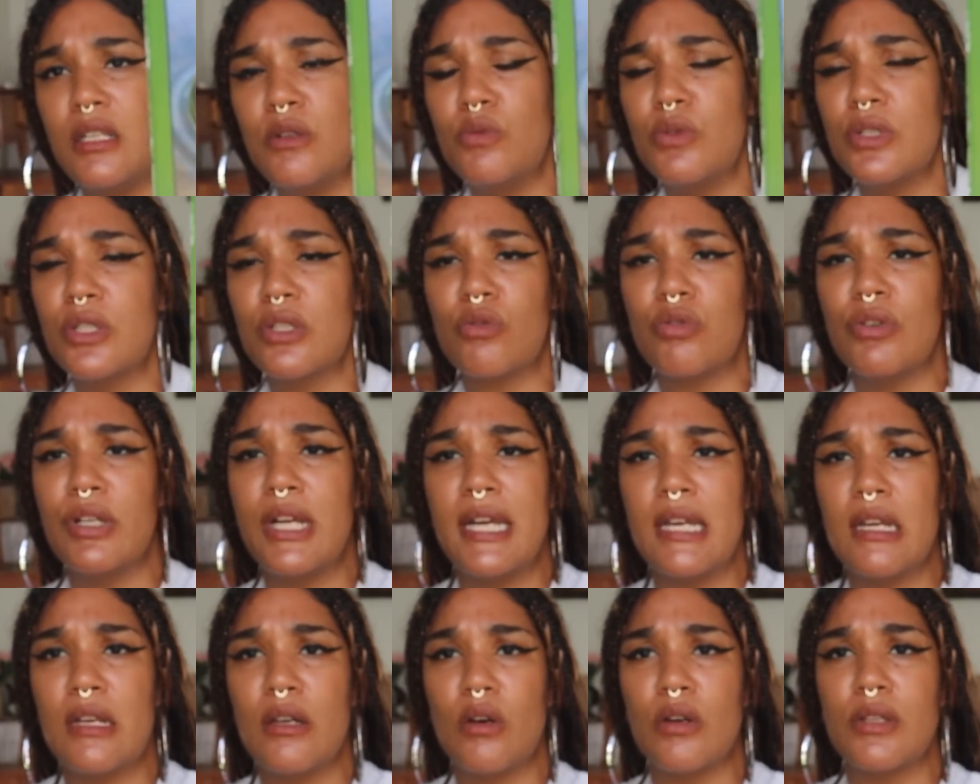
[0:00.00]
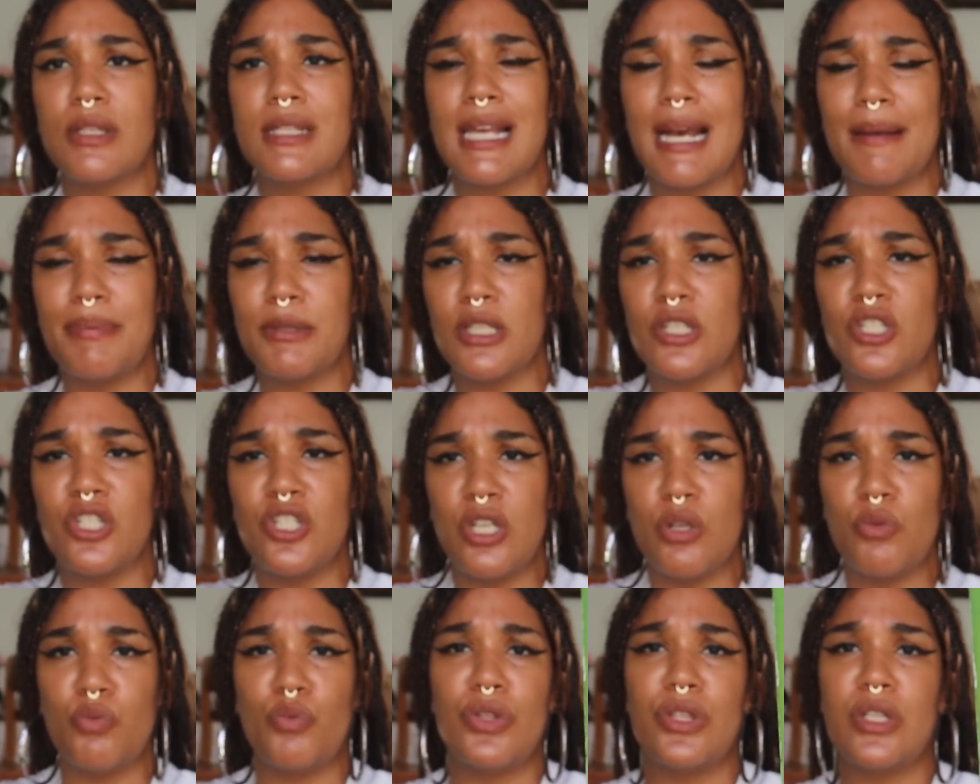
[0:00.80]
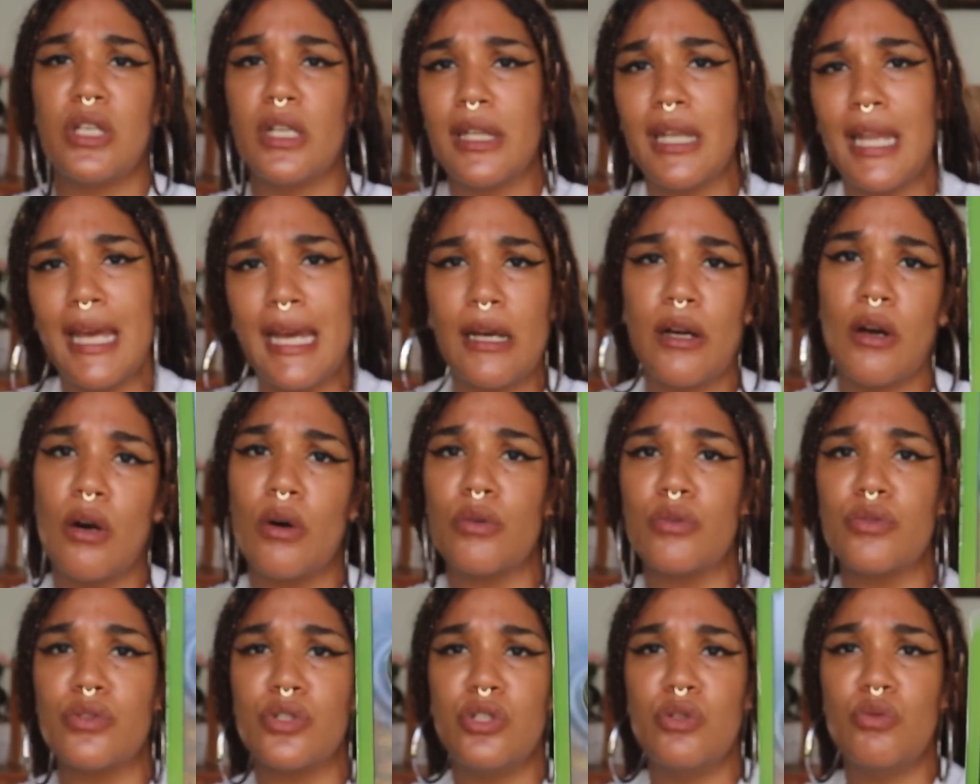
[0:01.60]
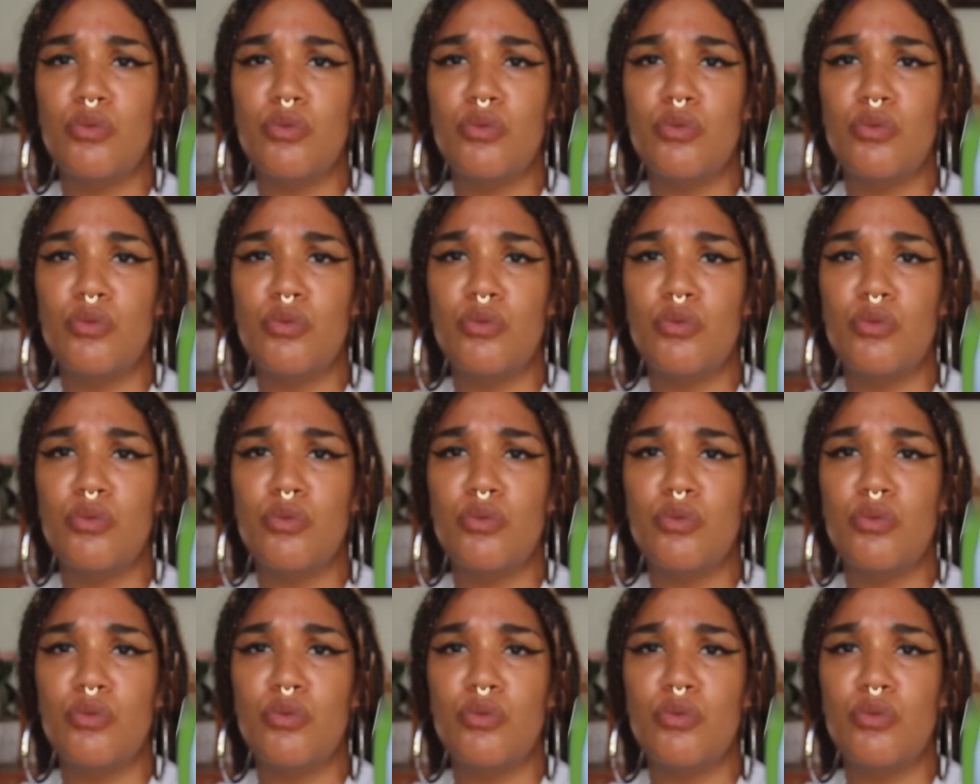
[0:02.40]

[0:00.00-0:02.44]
You was creating all types of shit with your Legos.